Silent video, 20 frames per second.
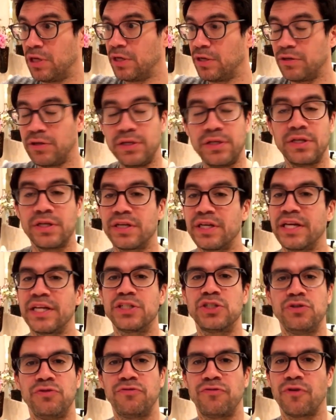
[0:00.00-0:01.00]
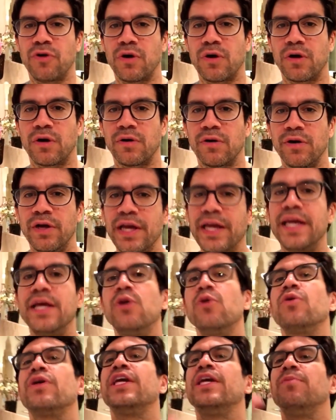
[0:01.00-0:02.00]
it doesn't get you far.
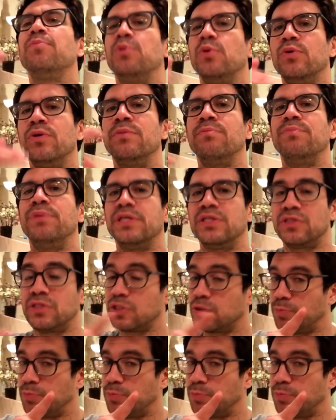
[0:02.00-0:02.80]
It'll keep you in business,